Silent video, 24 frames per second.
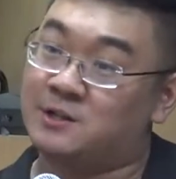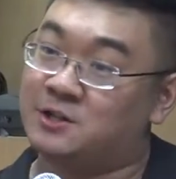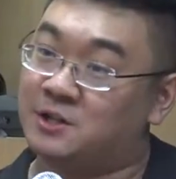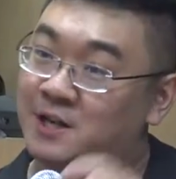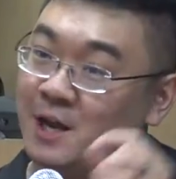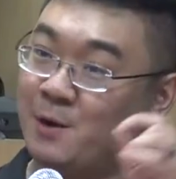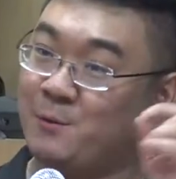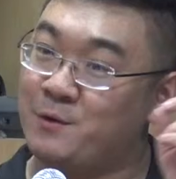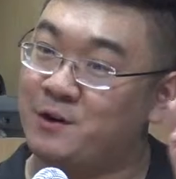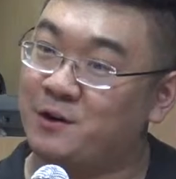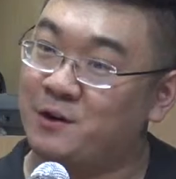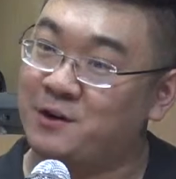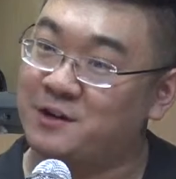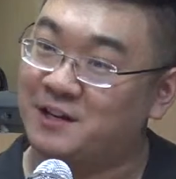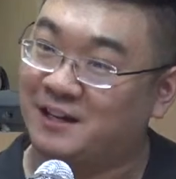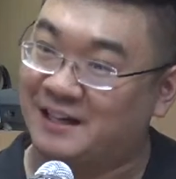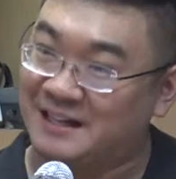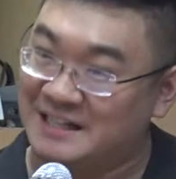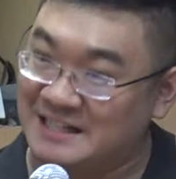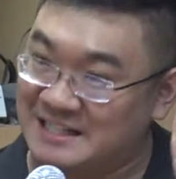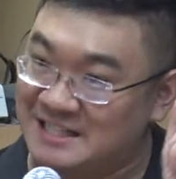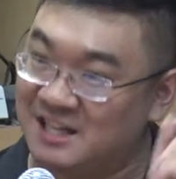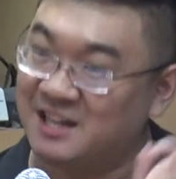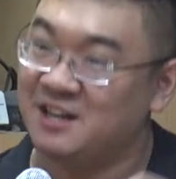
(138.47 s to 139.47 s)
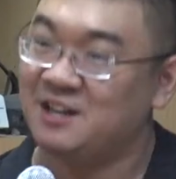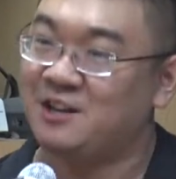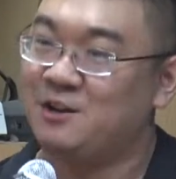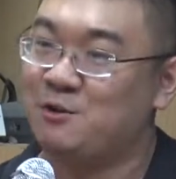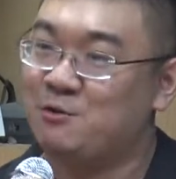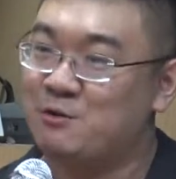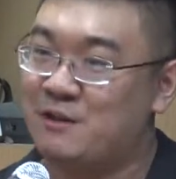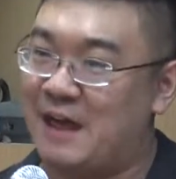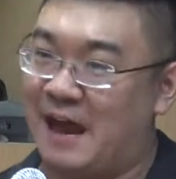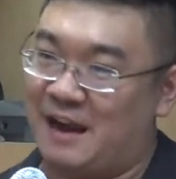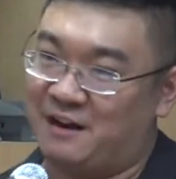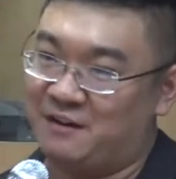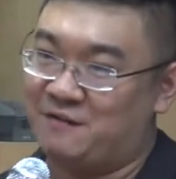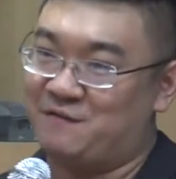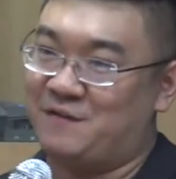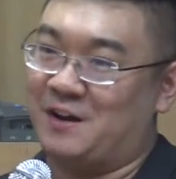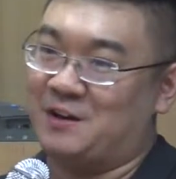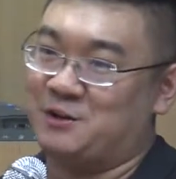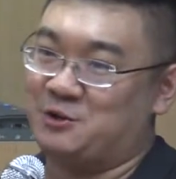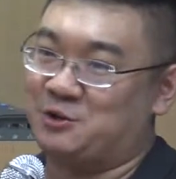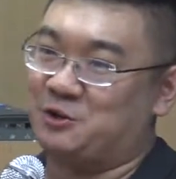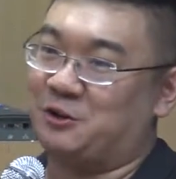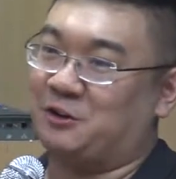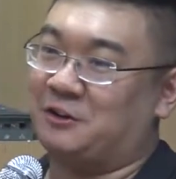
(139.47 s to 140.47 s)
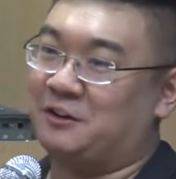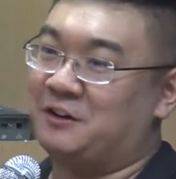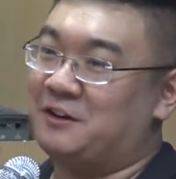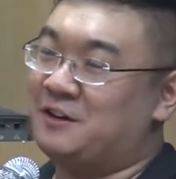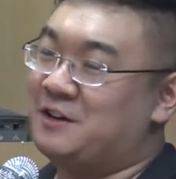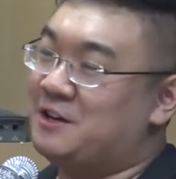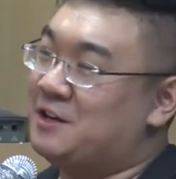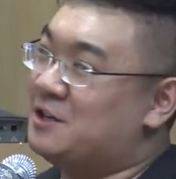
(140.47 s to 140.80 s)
Today we're going to continue that adventure.